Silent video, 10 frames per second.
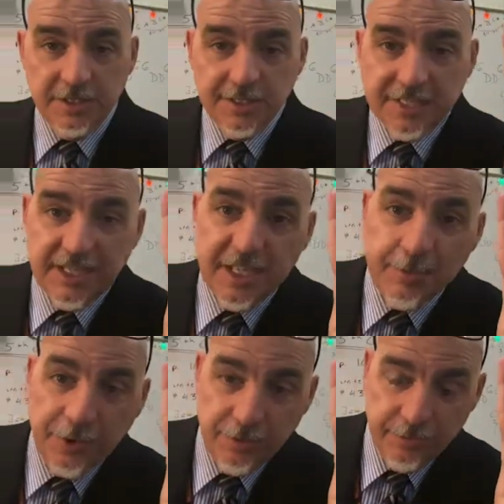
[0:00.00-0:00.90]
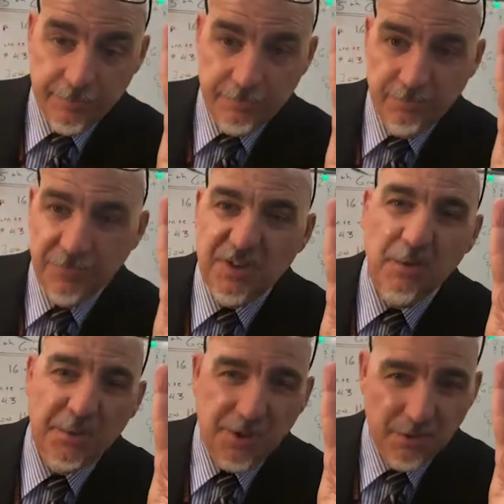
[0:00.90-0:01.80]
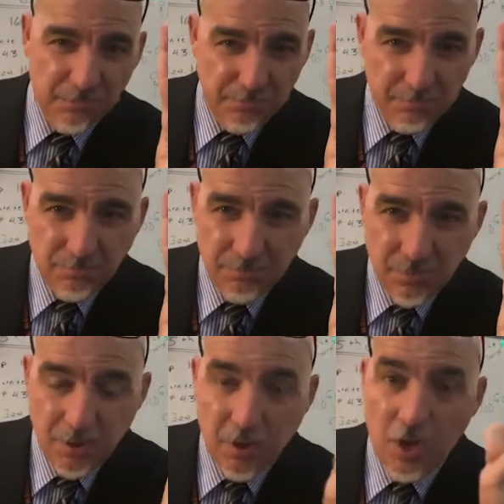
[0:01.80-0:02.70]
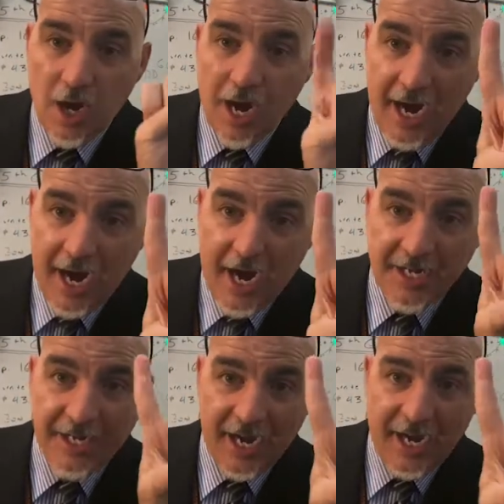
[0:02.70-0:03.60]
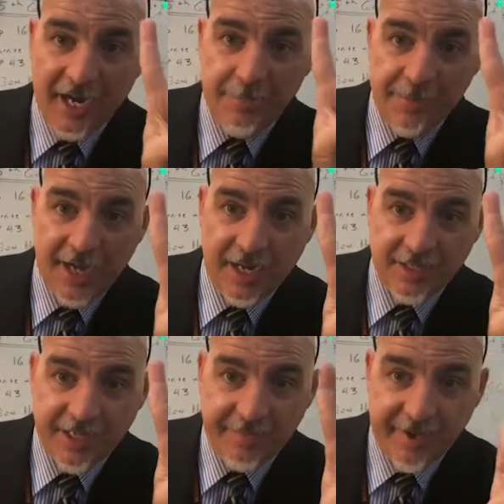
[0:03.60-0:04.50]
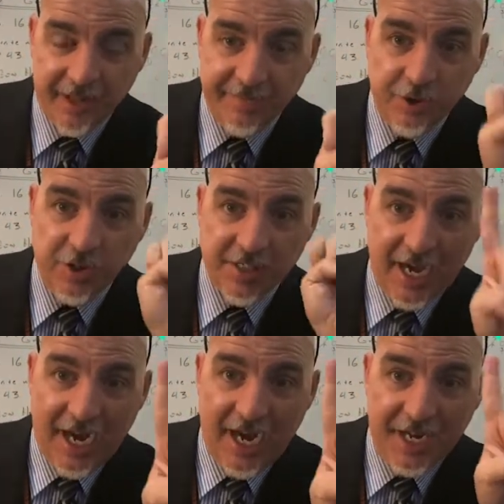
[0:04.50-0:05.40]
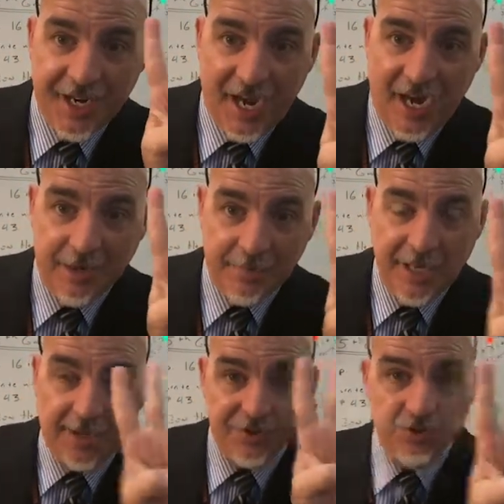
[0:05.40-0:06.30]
Say W. W. On, beyond. Say it, violin, violas. On, beyond.